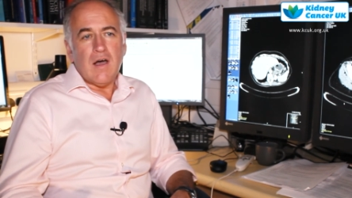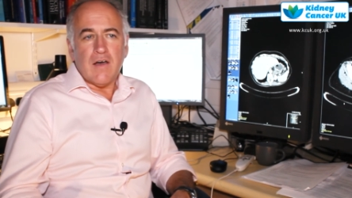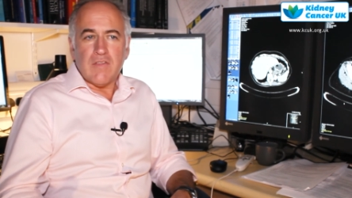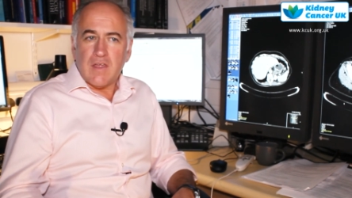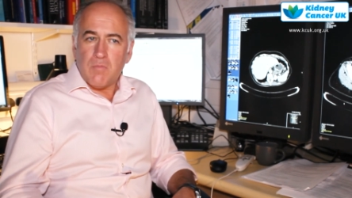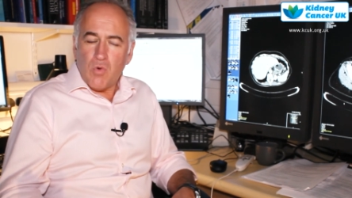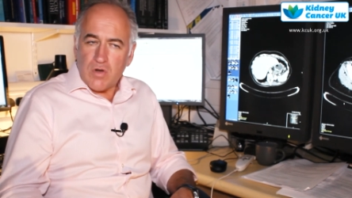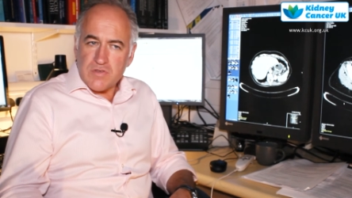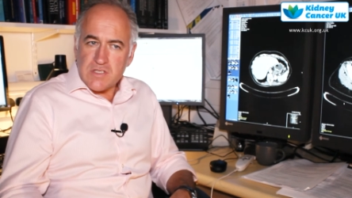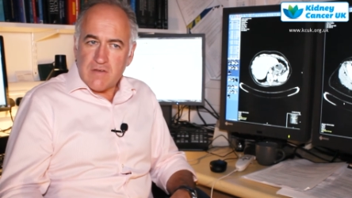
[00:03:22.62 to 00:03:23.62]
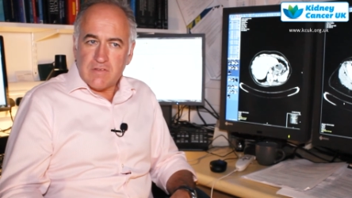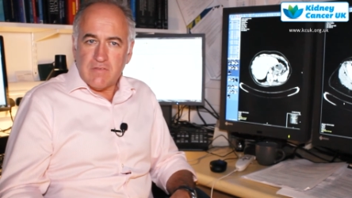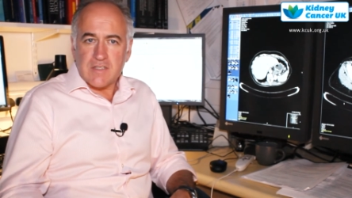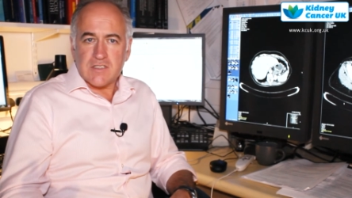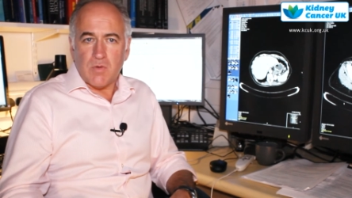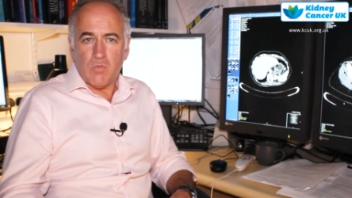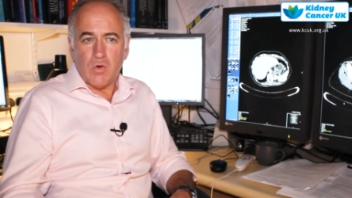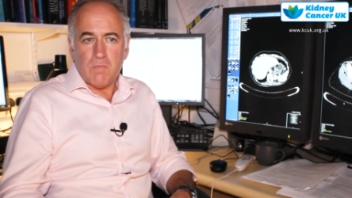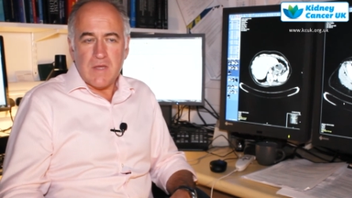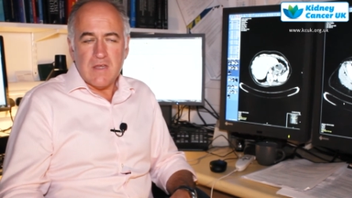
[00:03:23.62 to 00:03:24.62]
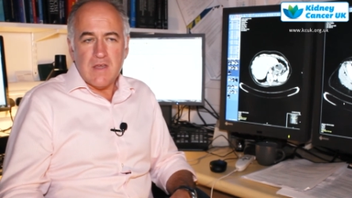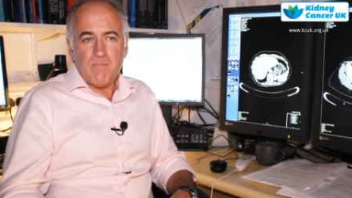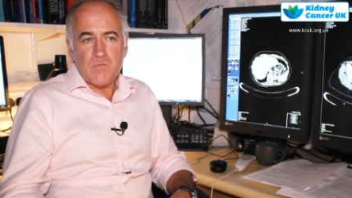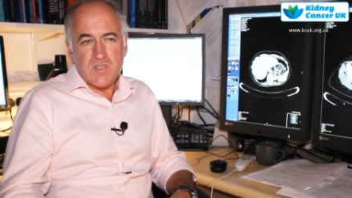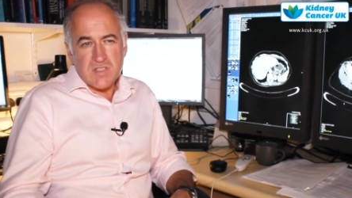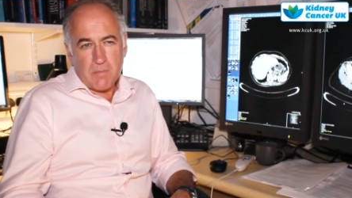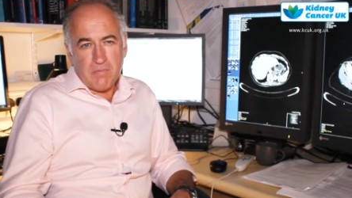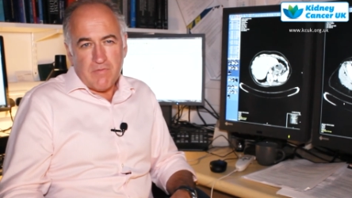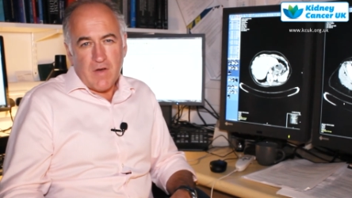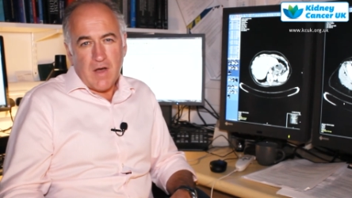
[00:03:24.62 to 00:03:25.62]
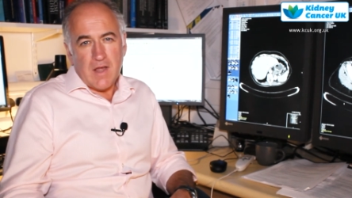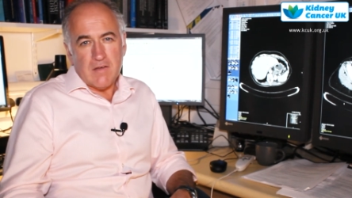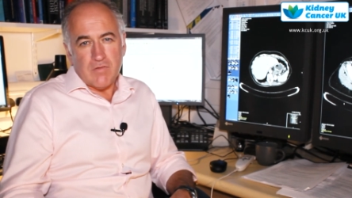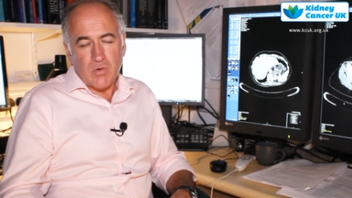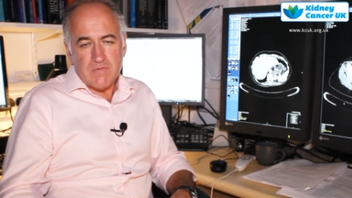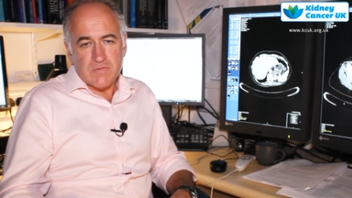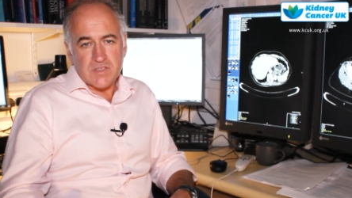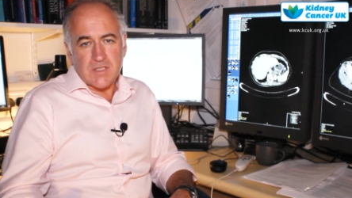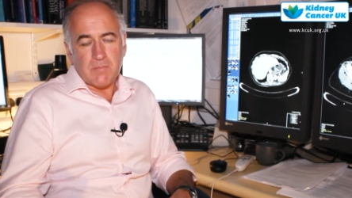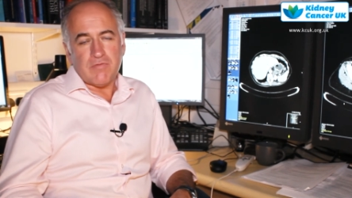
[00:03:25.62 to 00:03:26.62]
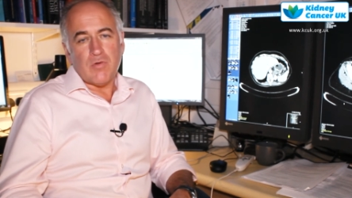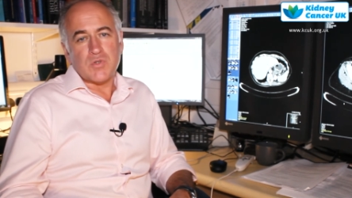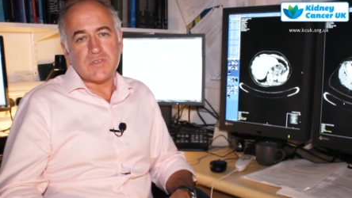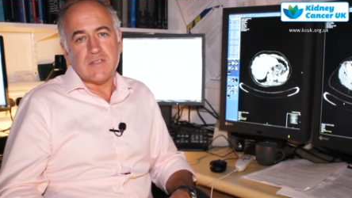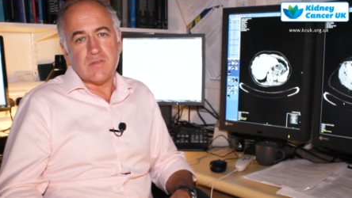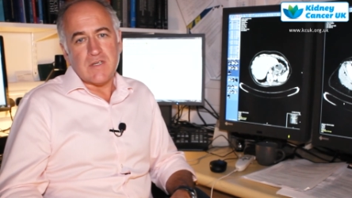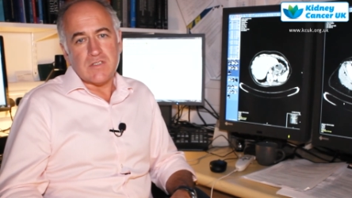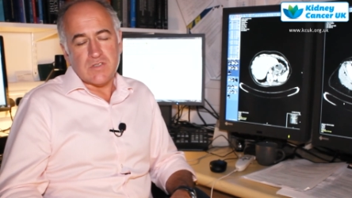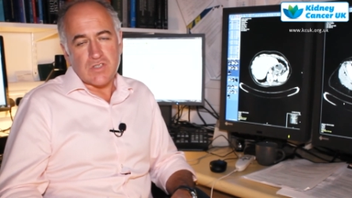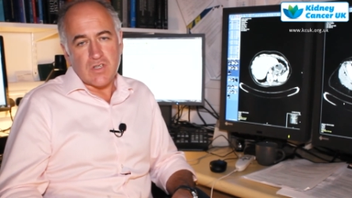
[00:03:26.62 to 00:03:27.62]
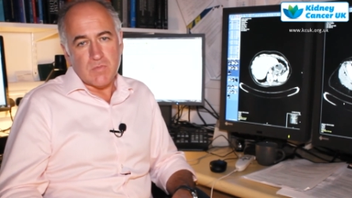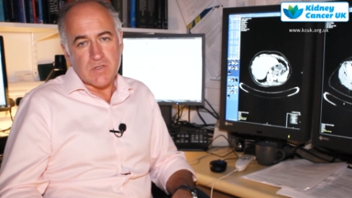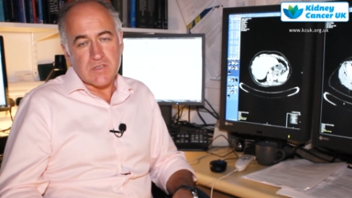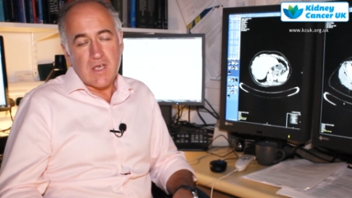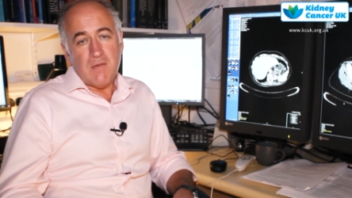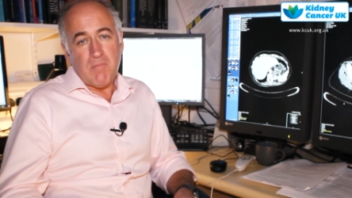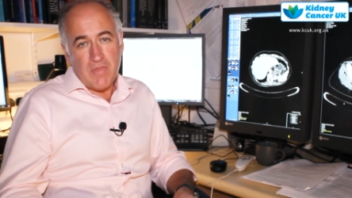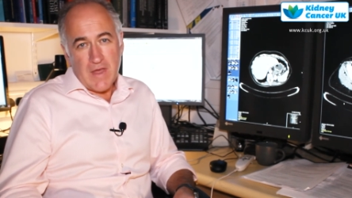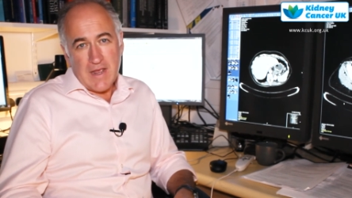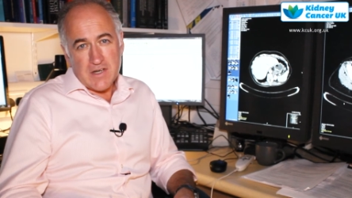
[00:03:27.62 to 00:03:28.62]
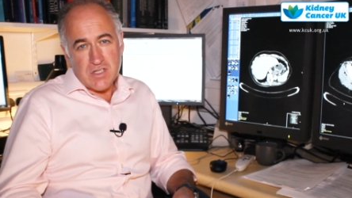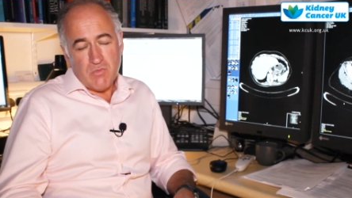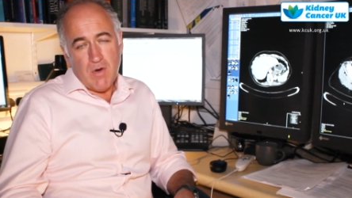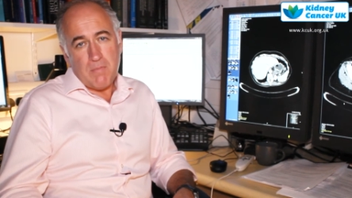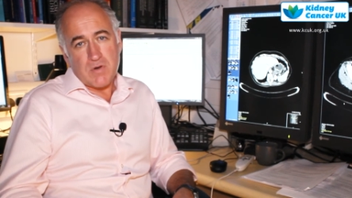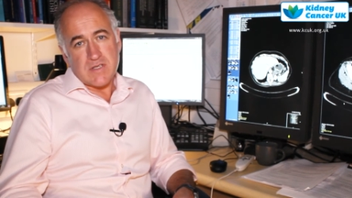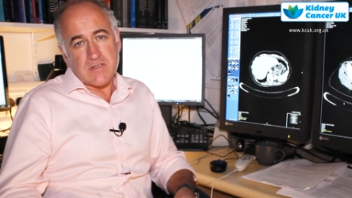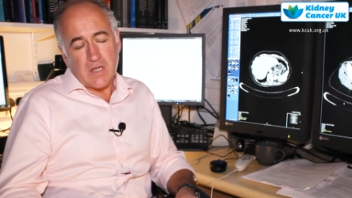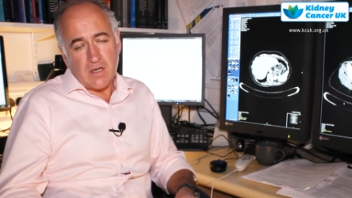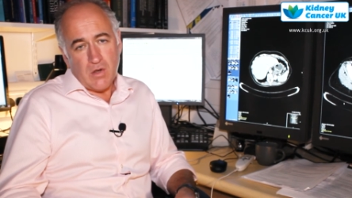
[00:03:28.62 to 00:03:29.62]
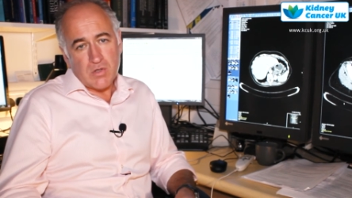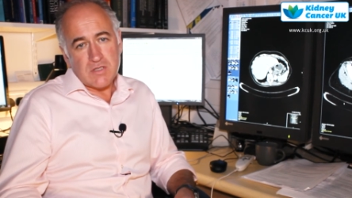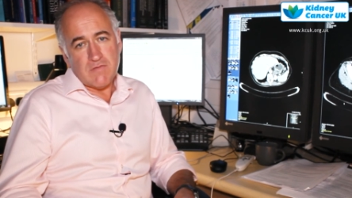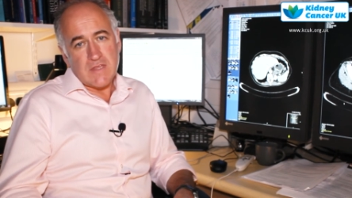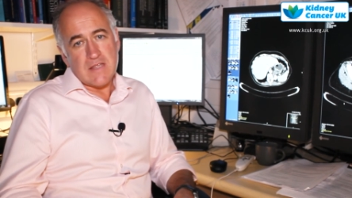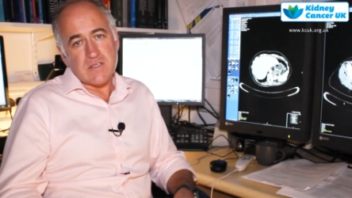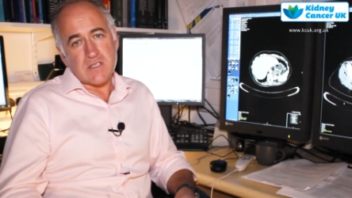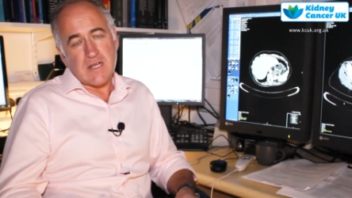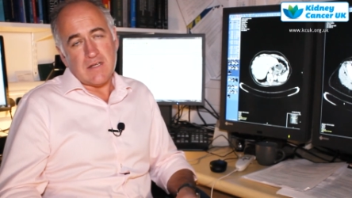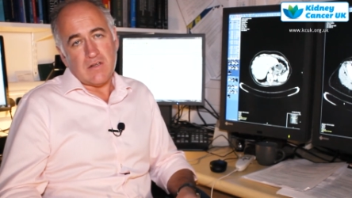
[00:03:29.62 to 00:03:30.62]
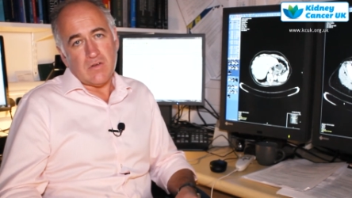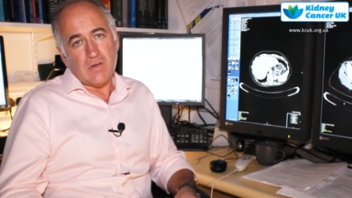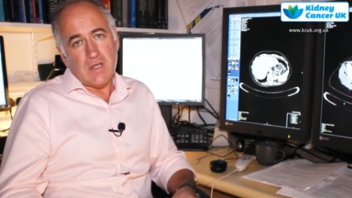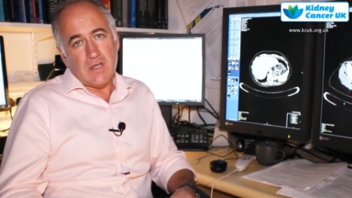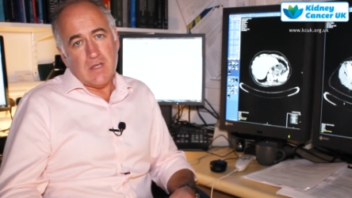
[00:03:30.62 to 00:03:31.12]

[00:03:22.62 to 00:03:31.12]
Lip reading: I think a more conservative estimate would be sub-5 or even sub-4 centimetre tumours. But that actually represents a lot of the incidental